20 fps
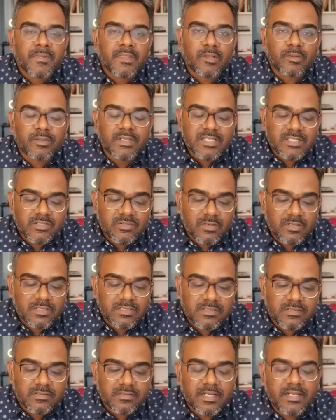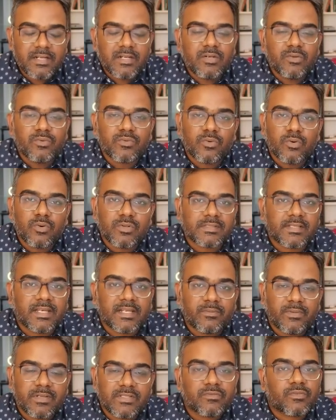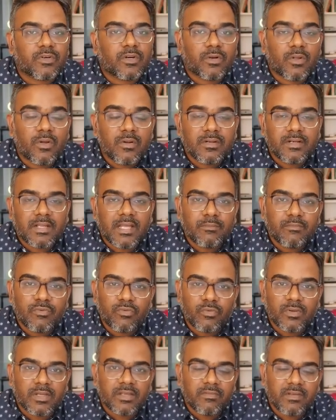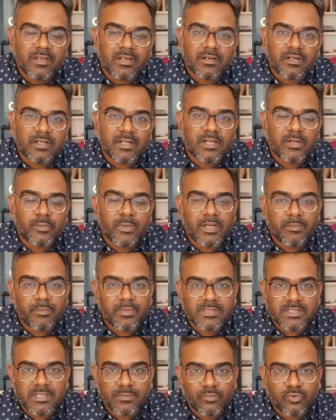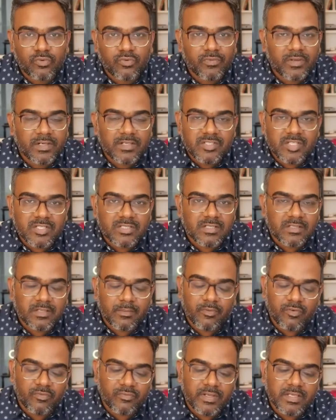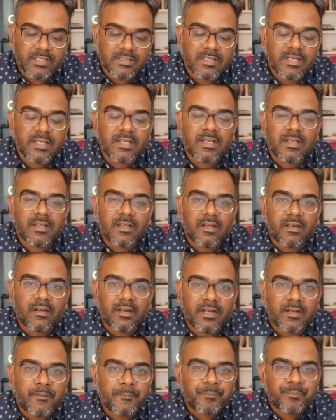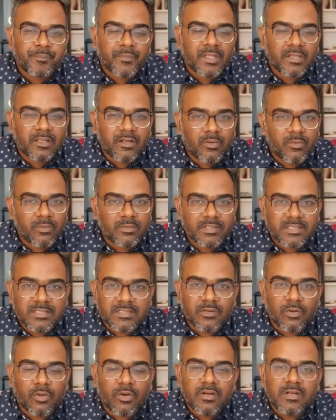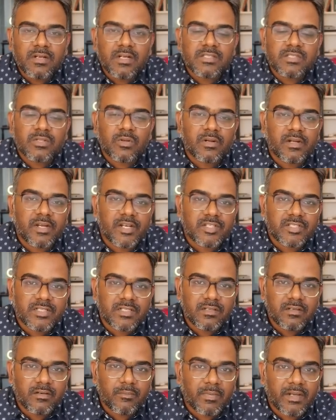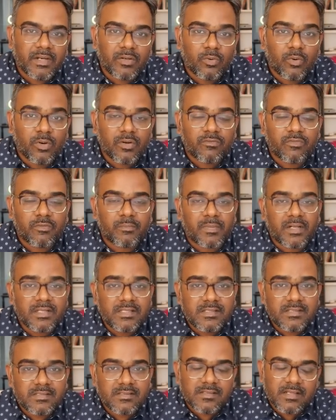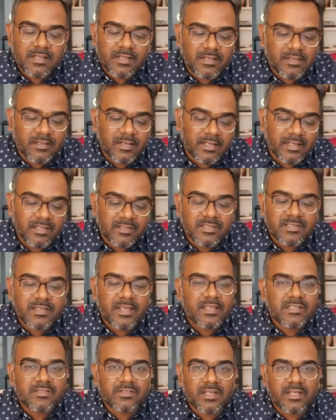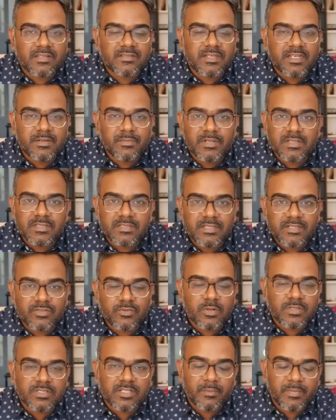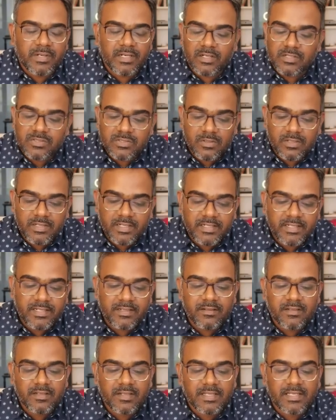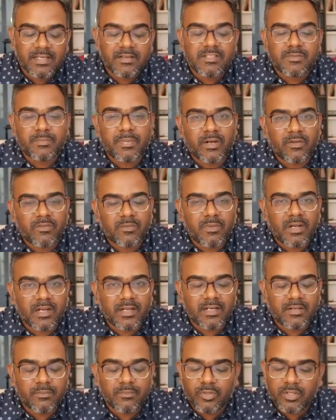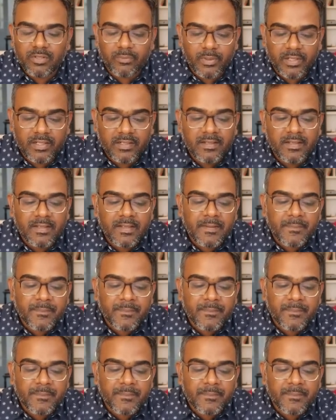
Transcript: Now, these stocks tend to go sideways for a long time before giving a 10-20% move in just a couple of weeks, right? Now, this long consolidation might go on for months. Like in this case, last 3 months, these stocks have been consolidating in spite of the market doing well.